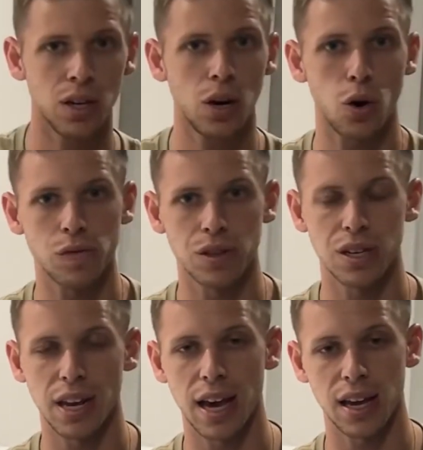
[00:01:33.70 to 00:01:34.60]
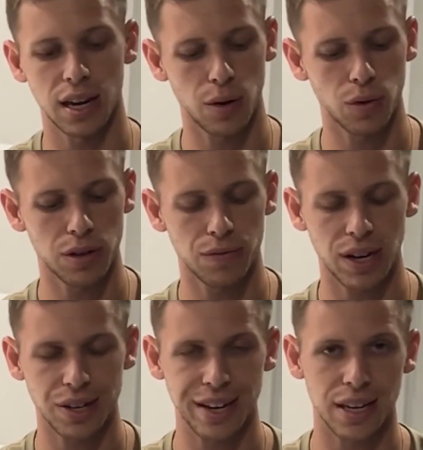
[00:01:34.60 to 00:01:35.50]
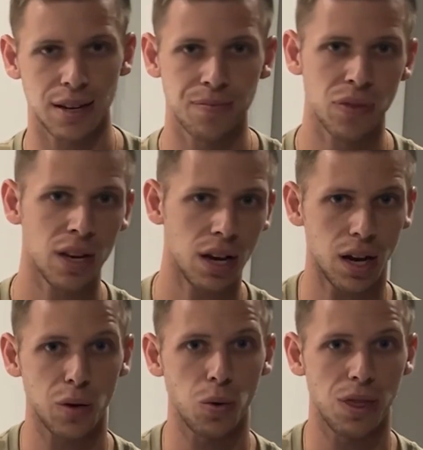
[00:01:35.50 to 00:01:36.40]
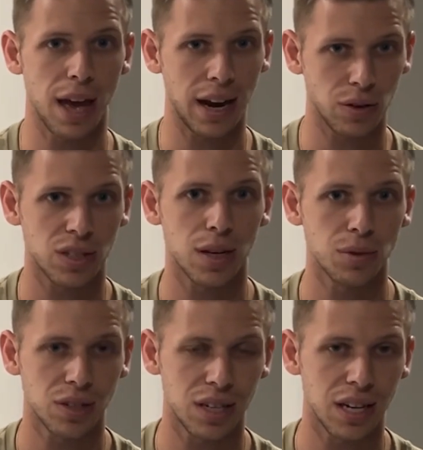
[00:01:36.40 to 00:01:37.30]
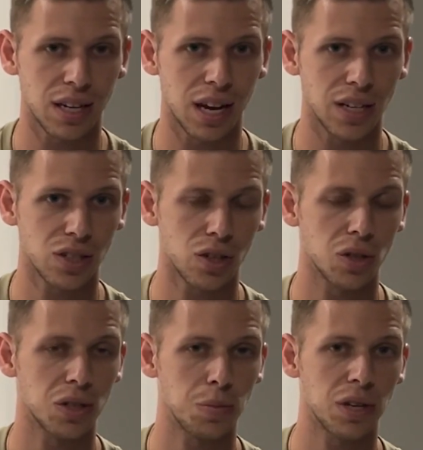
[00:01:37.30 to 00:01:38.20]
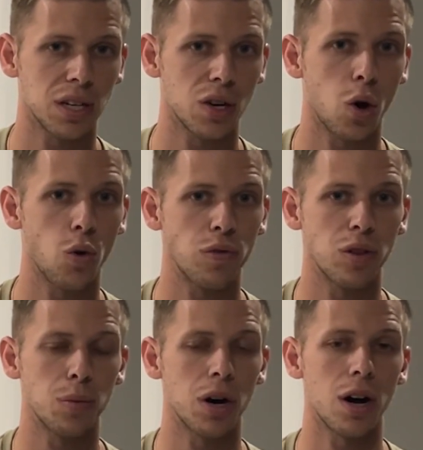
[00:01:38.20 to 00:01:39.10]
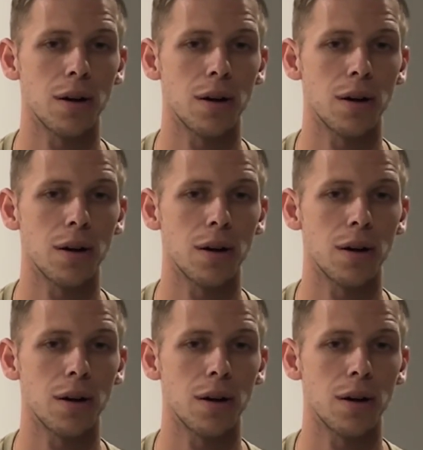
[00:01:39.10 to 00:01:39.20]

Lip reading: over the net. And I really felt like with that, I was able to get nice, good spin over the ball.